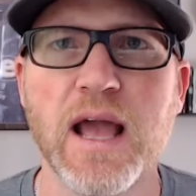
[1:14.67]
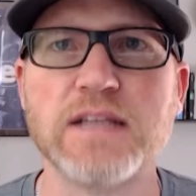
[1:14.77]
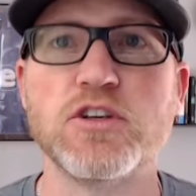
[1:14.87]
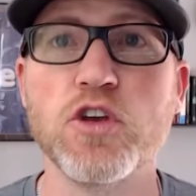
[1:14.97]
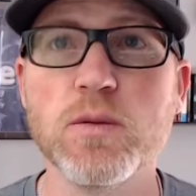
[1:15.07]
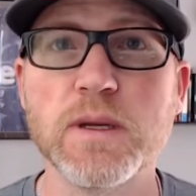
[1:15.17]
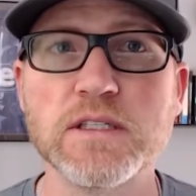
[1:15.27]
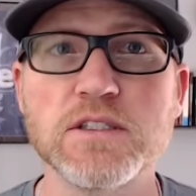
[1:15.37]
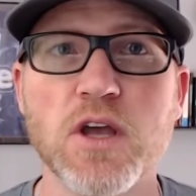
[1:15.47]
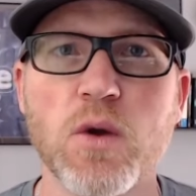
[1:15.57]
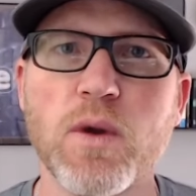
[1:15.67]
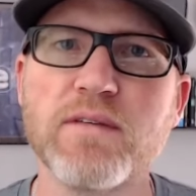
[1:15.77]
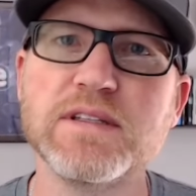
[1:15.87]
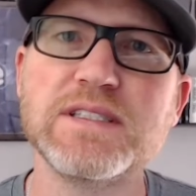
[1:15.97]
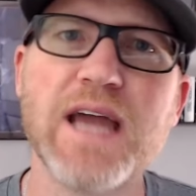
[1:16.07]
As humans, we
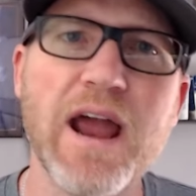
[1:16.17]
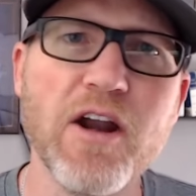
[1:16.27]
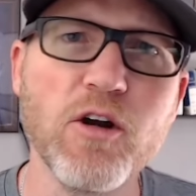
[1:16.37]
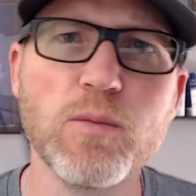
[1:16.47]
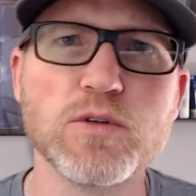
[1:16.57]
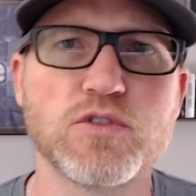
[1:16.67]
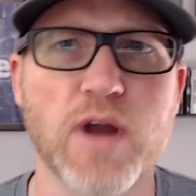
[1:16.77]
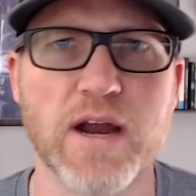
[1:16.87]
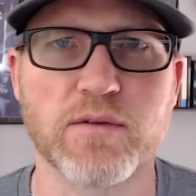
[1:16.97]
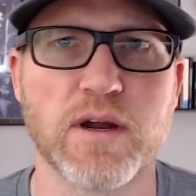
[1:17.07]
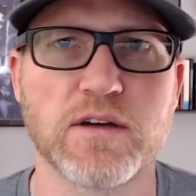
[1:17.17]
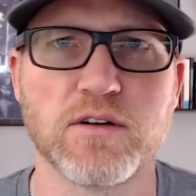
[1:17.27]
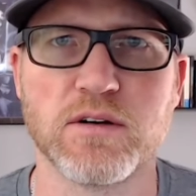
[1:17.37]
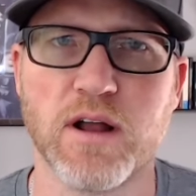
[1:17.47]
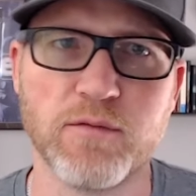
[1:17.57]
have a terrible track
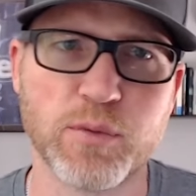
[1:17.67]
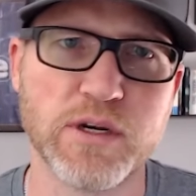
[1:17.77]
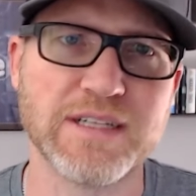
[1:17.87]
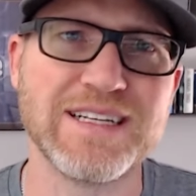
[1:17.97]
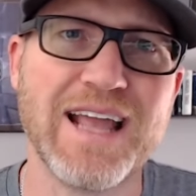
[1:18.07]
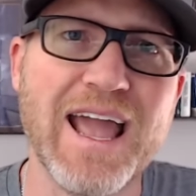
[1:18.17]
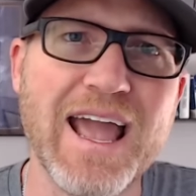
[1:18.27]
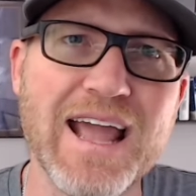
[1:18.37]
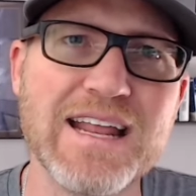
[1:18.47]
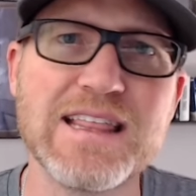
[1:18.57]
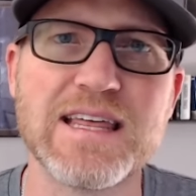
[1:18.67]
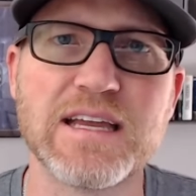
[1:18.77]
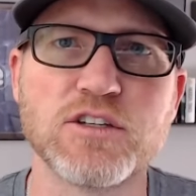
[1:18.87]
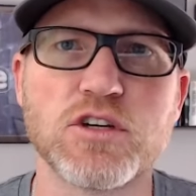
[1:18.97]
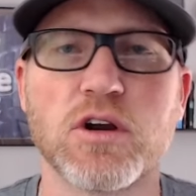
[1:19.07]
record of predicting
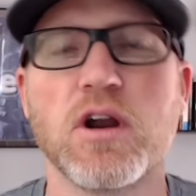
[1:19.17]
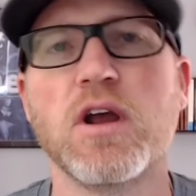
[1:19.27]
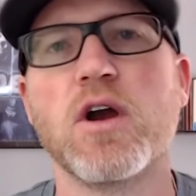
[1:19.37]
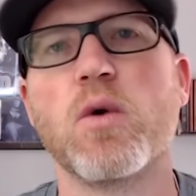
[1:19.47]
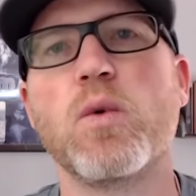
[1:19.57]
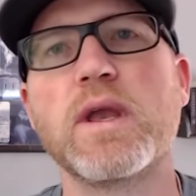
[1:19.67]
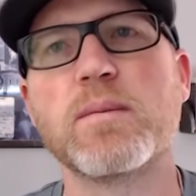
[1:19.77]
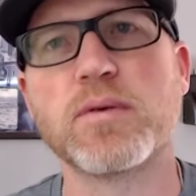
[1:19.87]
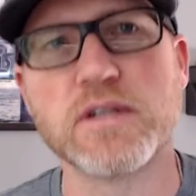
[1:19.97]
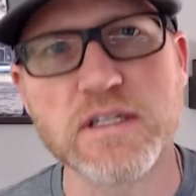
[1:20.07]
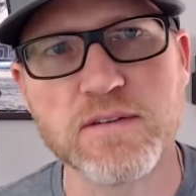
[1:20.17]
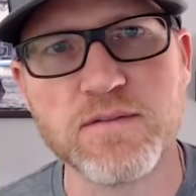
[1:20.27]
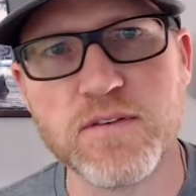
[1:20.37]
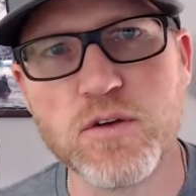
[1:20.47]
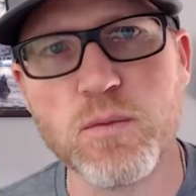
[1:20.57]
anything. Sure, we can predict a
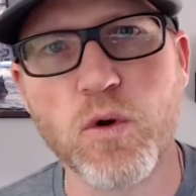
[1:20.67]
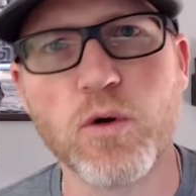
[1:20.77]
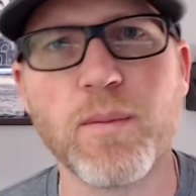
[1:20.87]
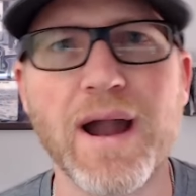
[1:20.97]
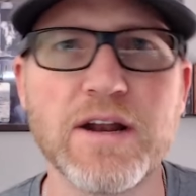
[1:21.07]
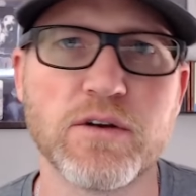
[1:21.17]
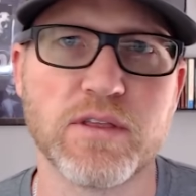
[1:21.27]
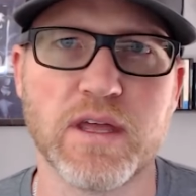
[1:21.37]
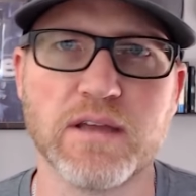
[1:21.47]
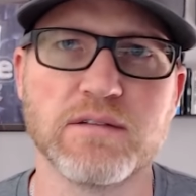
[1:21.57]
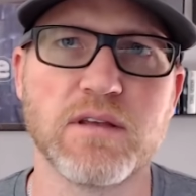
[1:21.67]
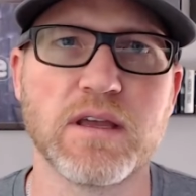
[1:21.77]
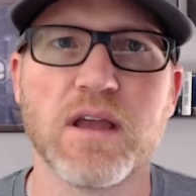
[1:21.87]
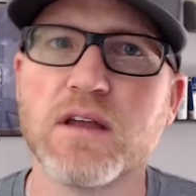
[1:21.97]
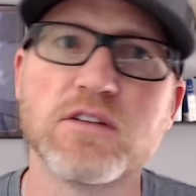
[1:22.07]
few more minor things
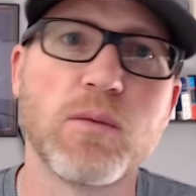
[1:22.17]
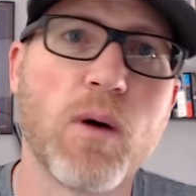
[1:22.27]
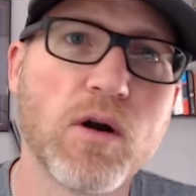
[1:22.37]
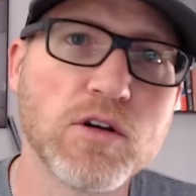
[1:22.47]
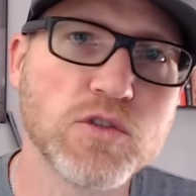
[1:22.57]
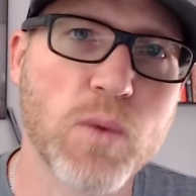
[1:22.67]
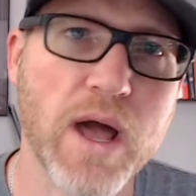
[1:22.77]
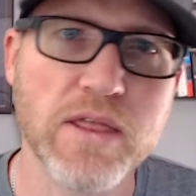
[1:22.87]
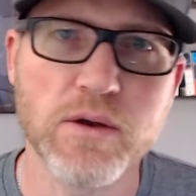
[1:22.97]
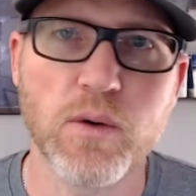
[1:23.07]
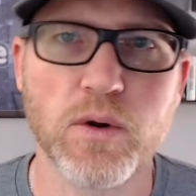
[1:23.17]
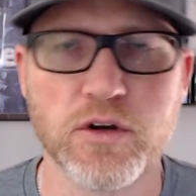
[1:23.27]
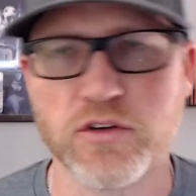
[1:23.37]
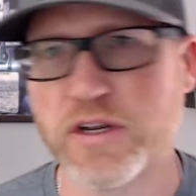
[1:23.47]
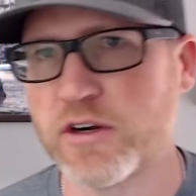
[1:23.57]
like tomorrow's weather or
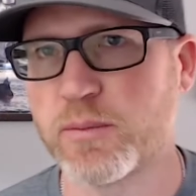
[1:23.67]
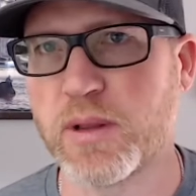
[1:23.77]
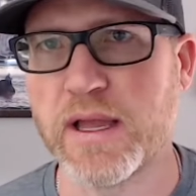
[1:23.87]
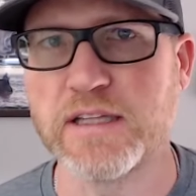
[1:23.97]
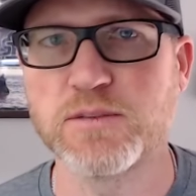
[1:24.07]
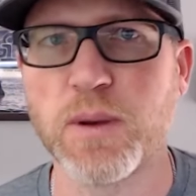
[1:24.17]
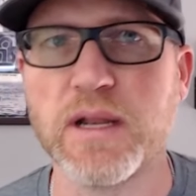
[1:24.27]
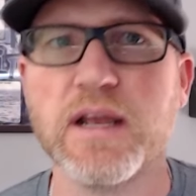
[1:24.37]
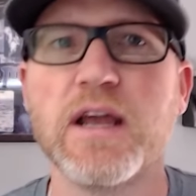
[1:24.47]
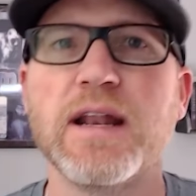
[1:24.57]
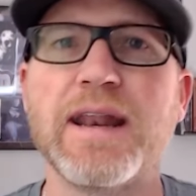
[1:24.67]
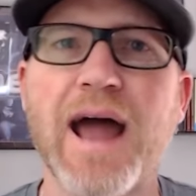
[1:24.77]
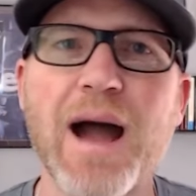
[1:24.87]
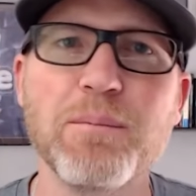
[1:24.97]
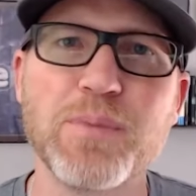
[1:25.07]
your dinner plans, but
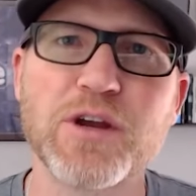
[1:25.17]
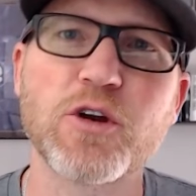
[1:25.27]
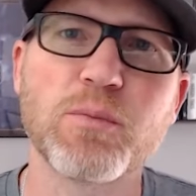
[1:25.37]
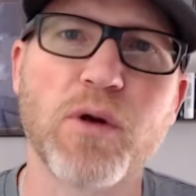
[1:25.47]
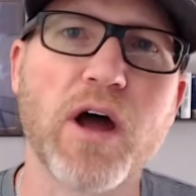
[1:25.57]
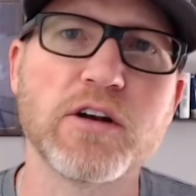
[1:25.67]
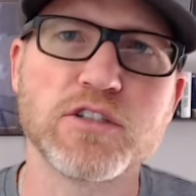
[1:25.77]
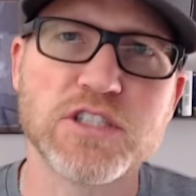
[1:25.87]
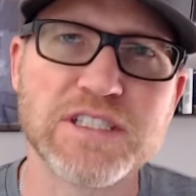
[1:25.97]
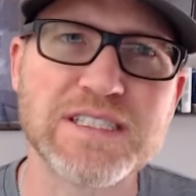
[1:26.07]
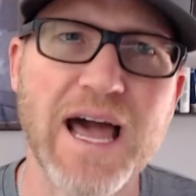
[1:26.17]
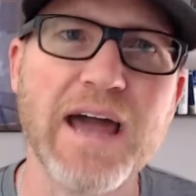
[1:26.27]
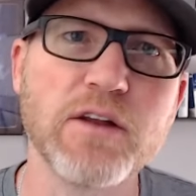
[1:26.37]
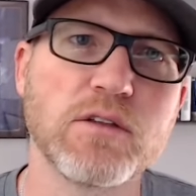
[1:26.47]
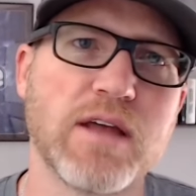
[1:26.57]
not bigger, broader
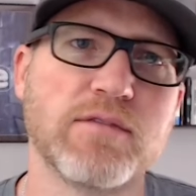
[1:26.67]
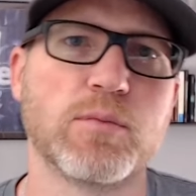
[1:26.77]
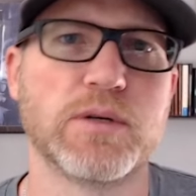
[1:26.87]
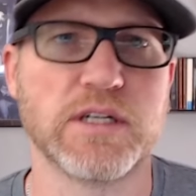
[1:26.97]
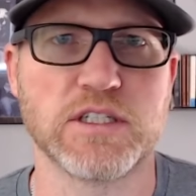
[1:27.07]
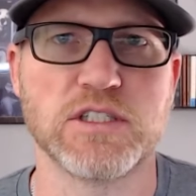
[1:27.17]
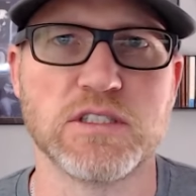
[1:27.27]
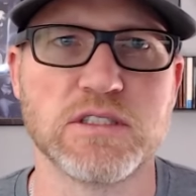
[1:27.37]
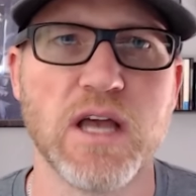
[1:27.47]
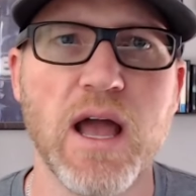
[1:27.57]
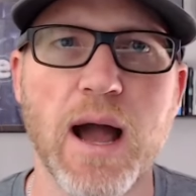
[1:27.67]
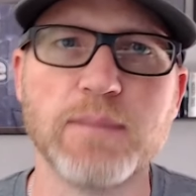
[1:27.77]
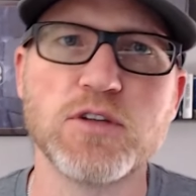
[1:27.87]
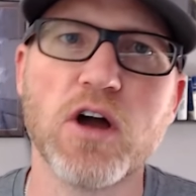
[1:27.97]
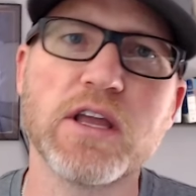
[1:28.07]
societal level predictions.
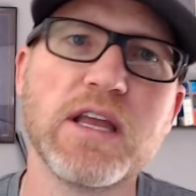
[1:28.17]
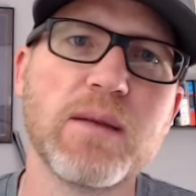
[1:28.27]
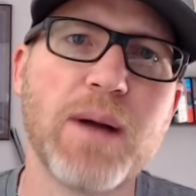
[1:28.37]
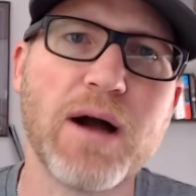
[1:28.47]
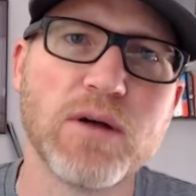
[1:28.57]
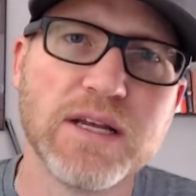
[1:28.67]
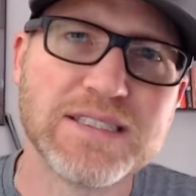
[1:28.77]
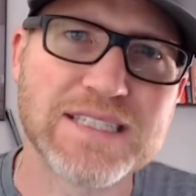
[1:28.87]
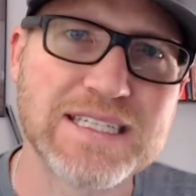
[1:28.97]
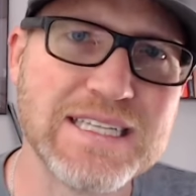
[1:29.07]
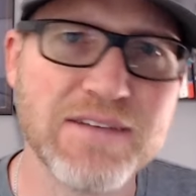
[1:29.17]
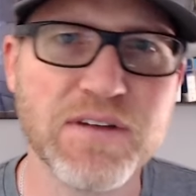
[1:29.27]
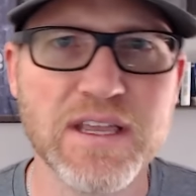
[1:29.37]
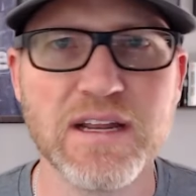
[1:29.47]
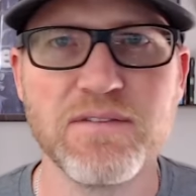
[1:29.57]
I'm talking about
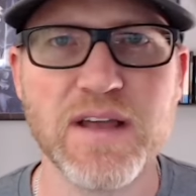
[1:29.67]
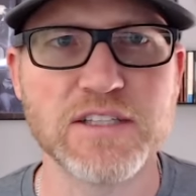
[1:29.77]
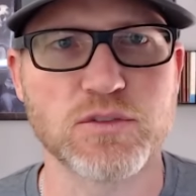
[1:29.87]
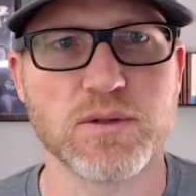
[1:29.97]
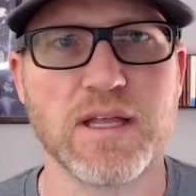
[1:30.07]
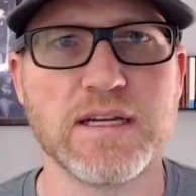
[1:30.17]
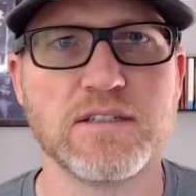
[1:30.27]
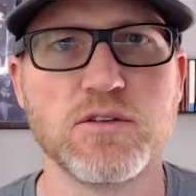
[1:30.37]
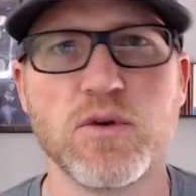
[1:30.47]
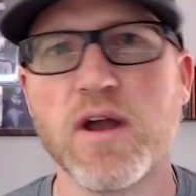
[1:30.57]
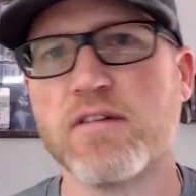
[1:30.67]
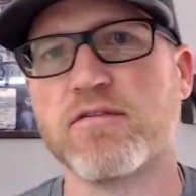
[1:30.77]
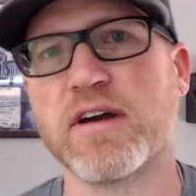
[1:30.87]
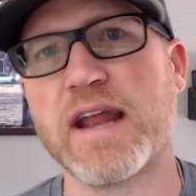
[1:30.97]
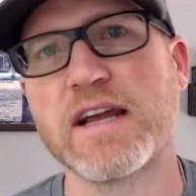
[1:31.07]
significant events related to
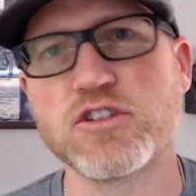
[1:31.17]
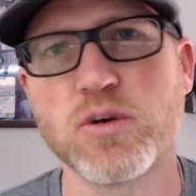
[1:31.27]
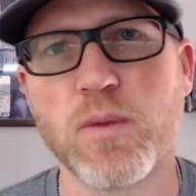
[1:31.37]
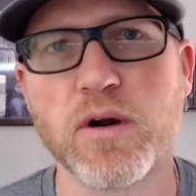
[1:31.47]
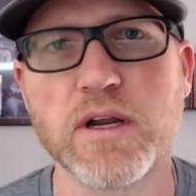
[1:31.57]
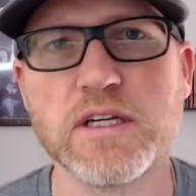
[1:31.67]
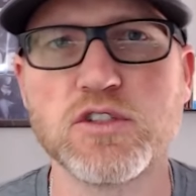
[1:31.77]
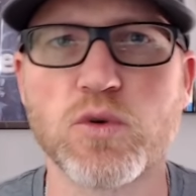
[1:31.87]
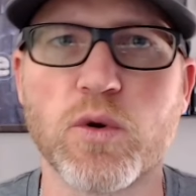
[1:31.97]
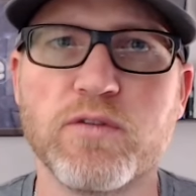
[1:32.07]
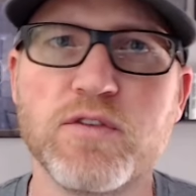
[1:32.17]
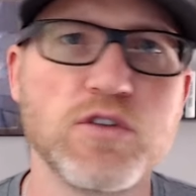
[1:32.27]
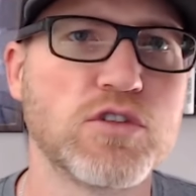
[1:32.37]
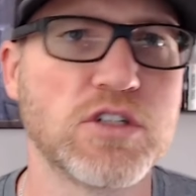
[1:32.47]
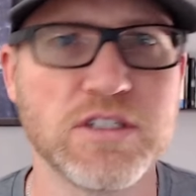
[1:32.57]
financial markets or
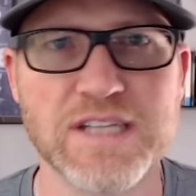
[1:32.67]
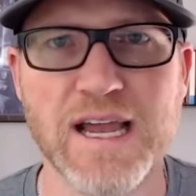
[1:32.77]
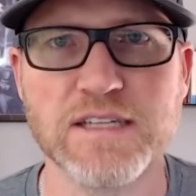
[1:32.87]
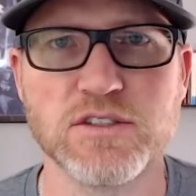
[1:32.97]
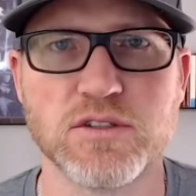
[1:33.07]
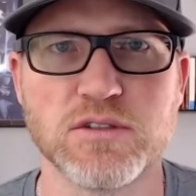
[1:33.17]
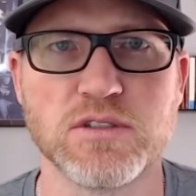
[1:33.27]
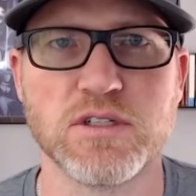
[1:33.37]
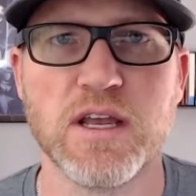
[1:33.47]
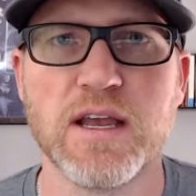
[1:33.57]
future disasters.